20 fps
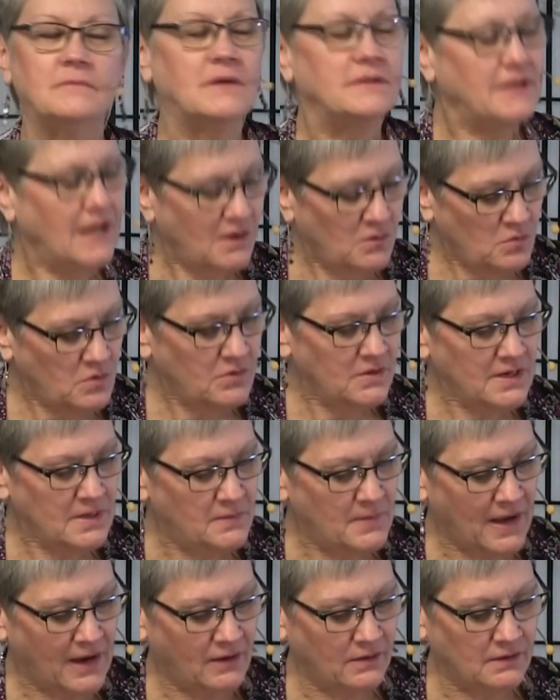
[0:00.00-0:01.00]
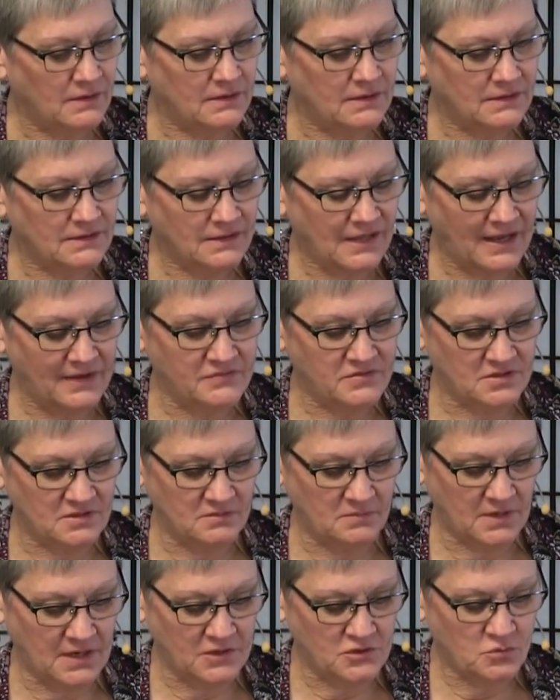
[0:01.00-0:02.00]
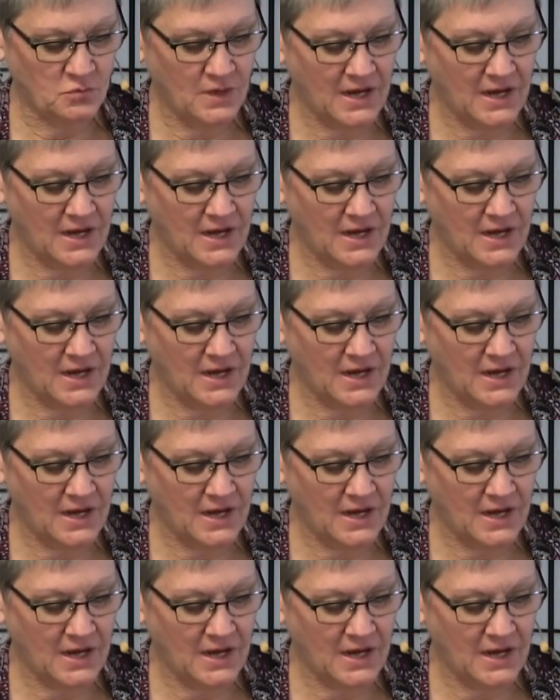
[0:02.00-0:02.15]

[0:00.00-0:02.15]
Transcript: about life so much.